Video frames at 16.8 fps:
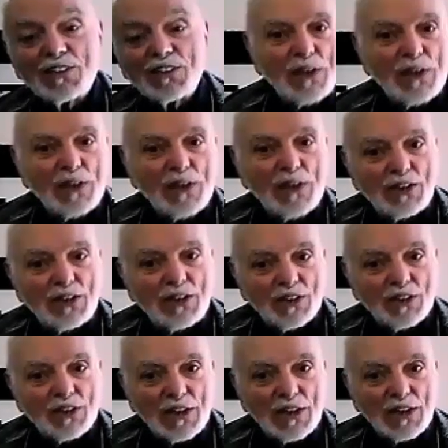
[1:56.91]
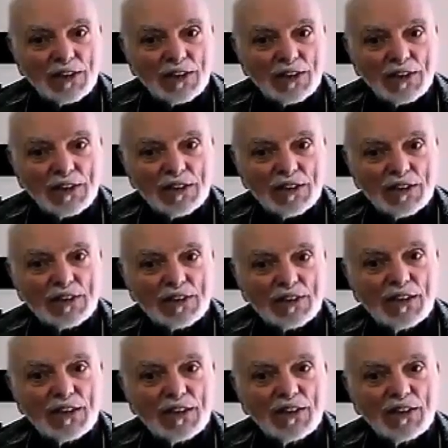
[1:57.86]
Mother Nature tells us,
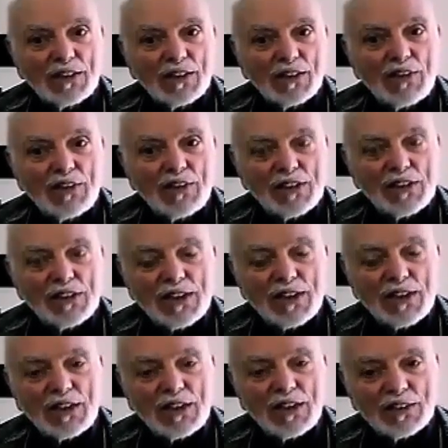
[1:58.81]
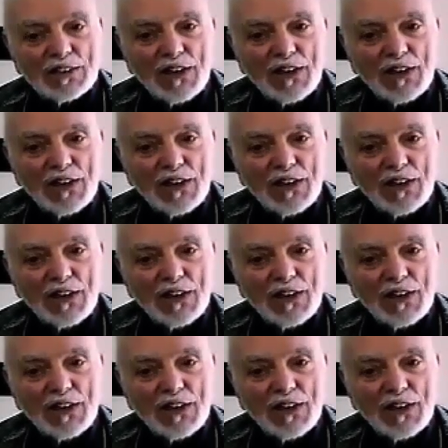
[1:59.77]
the living cells